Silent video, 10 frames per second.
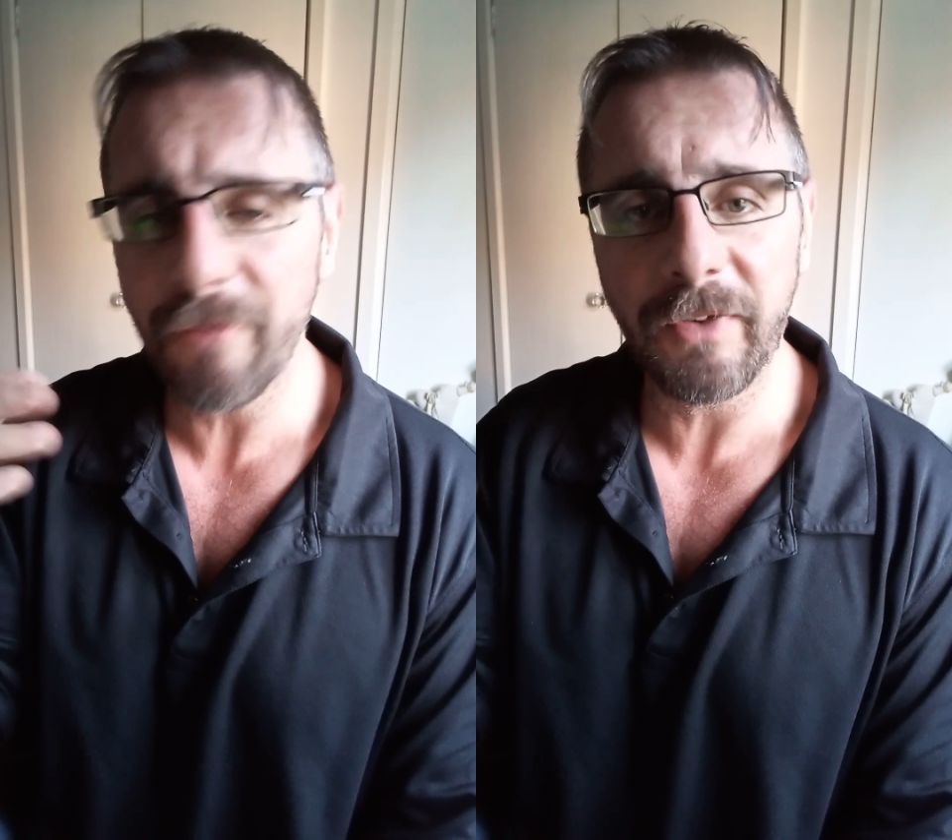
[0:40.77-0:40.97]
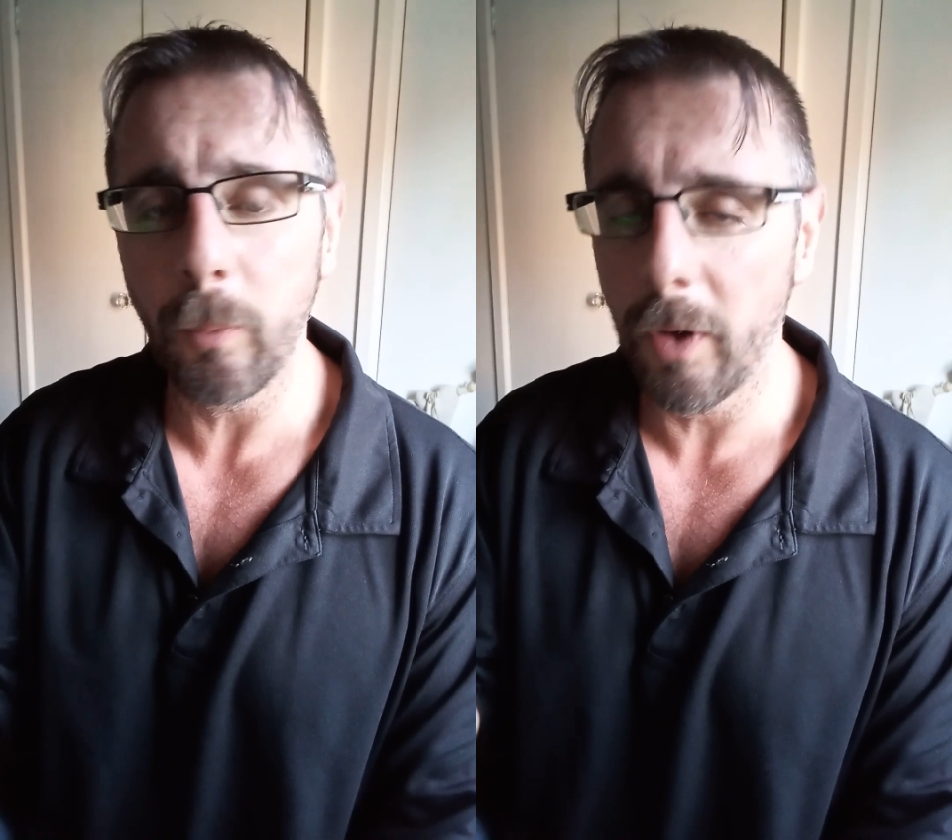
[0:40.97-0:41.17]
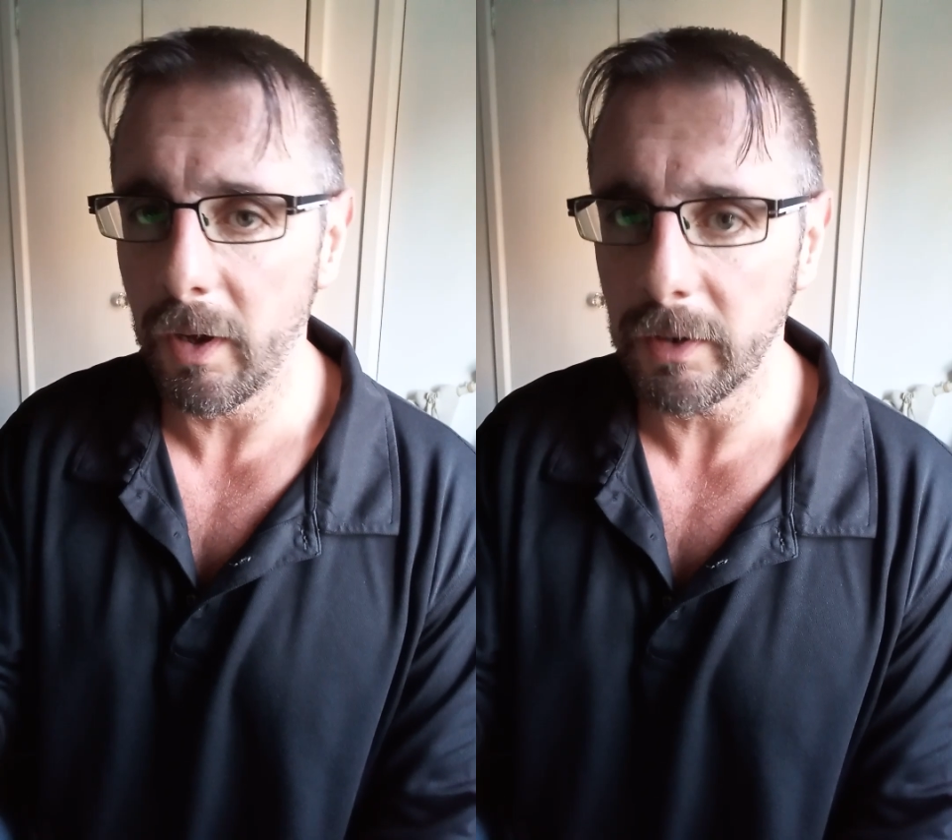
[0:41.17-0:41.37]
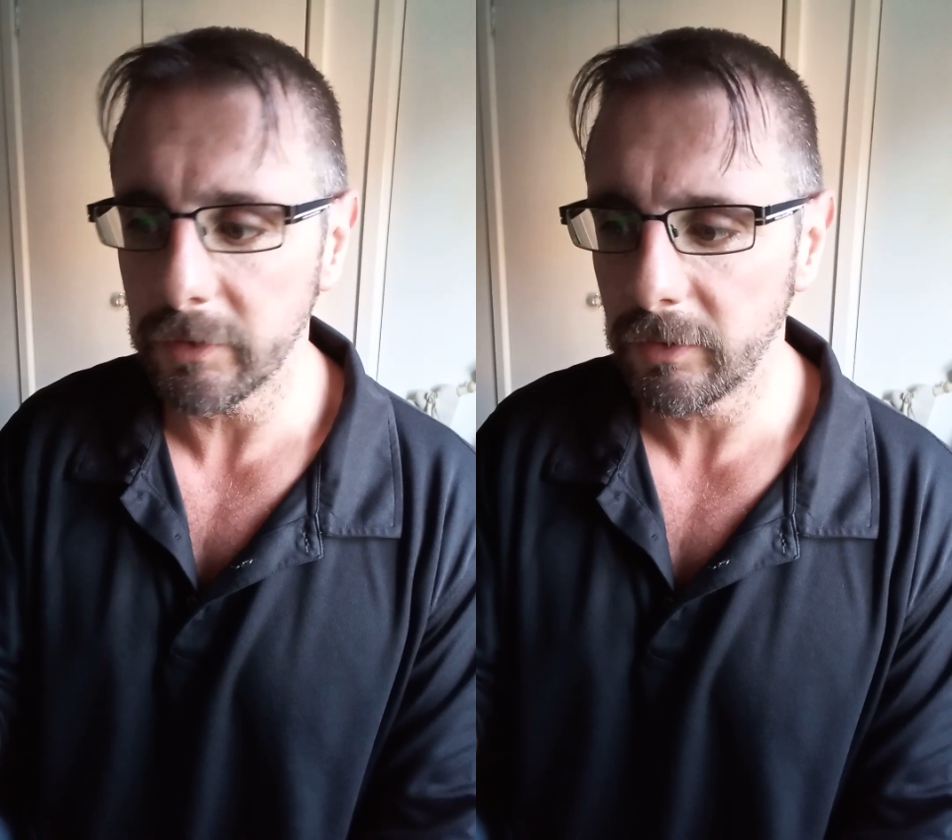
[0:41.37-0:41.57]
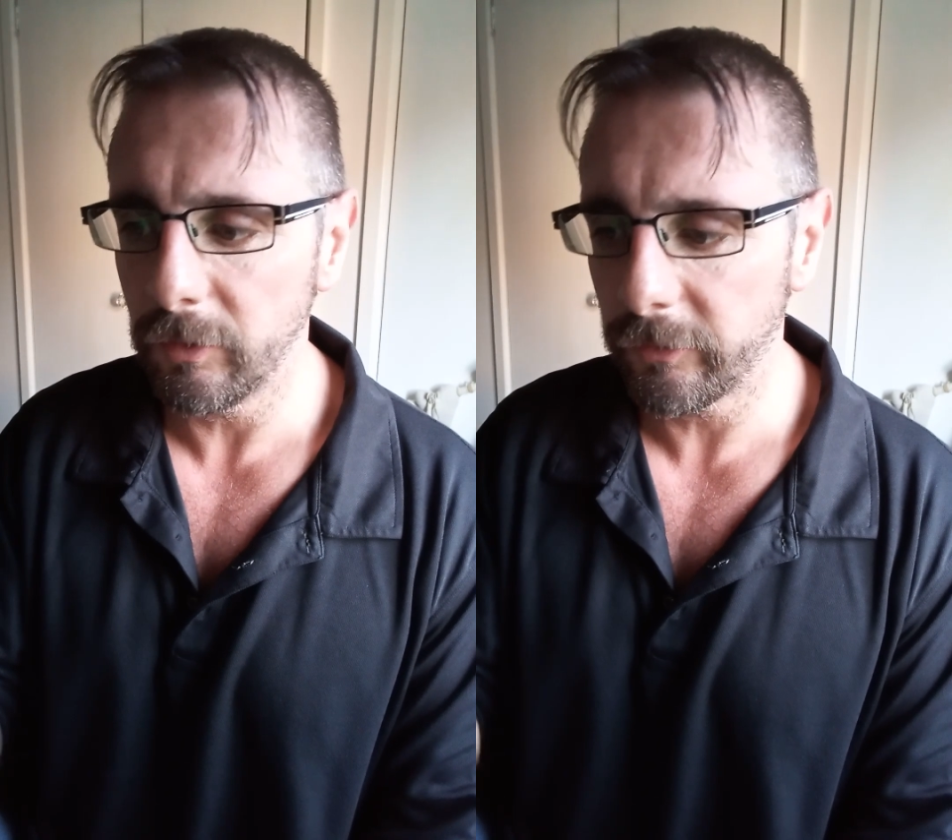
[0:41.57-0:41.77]
every
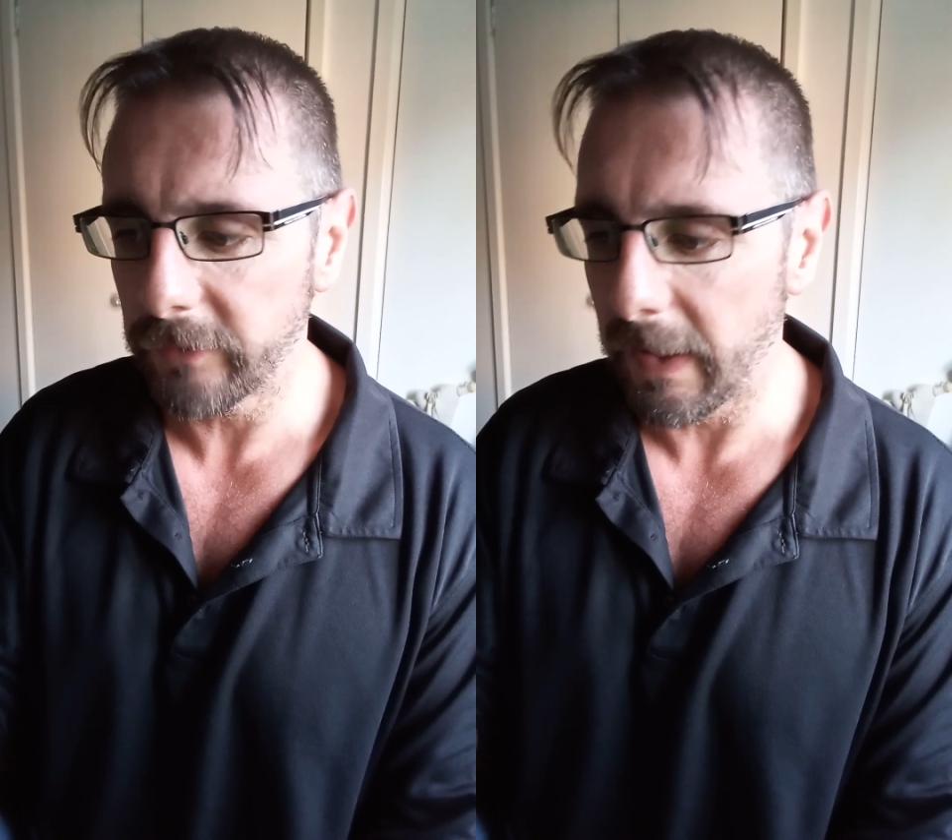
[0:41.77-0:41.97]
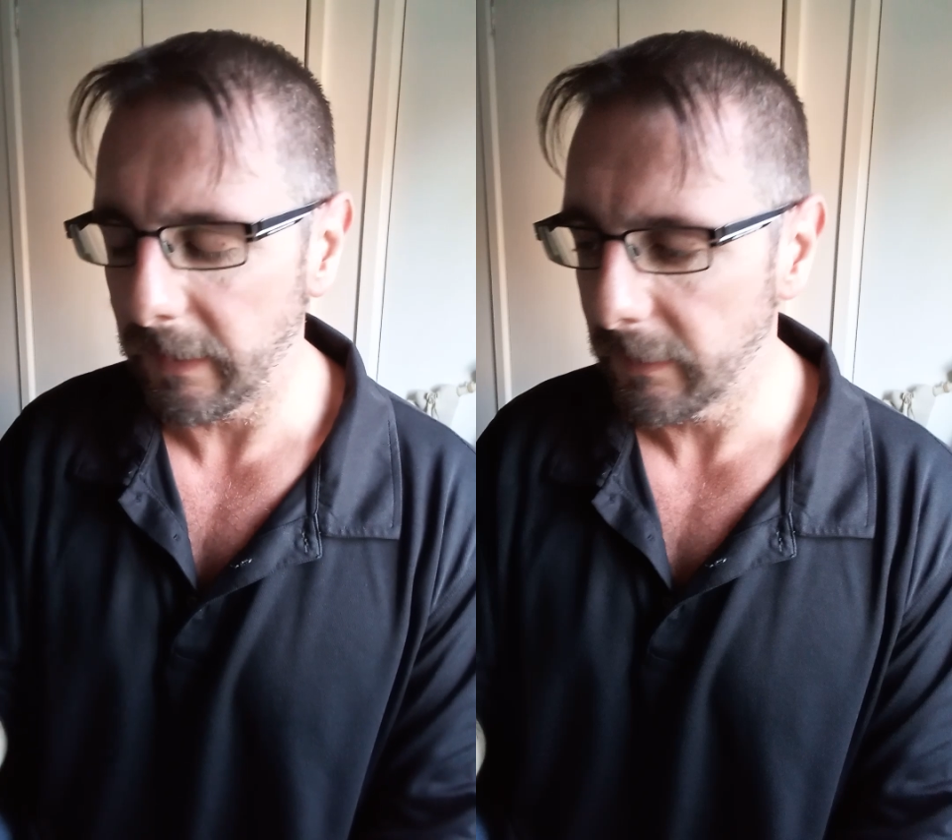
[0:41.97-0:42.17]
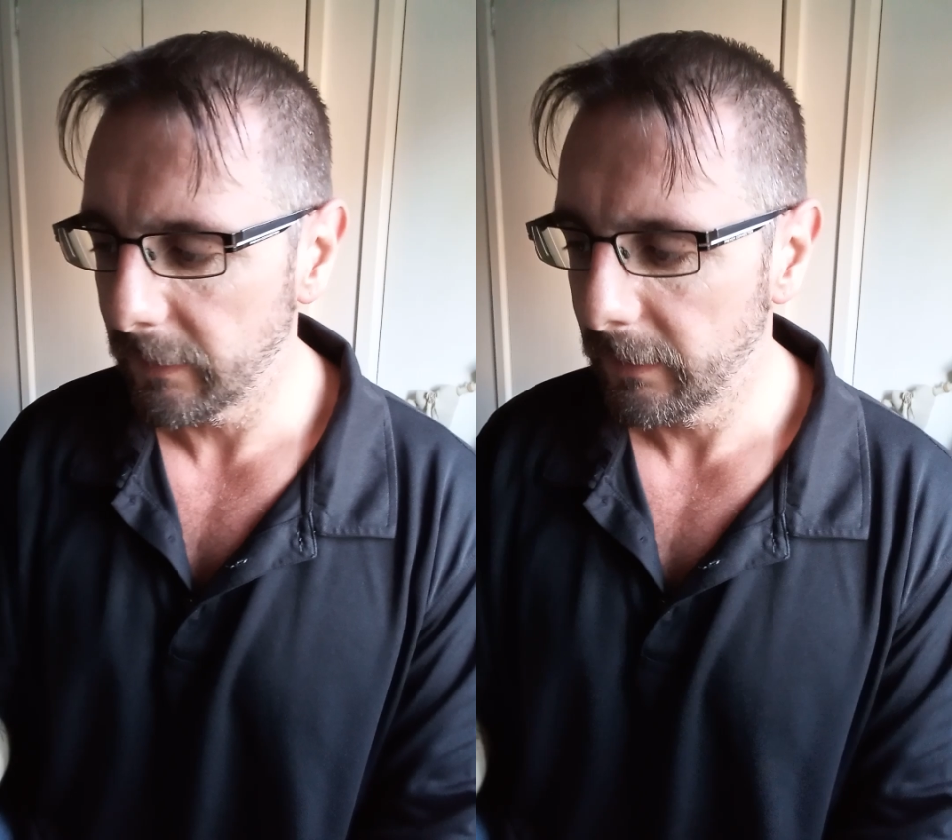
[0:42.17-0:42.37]
word you say.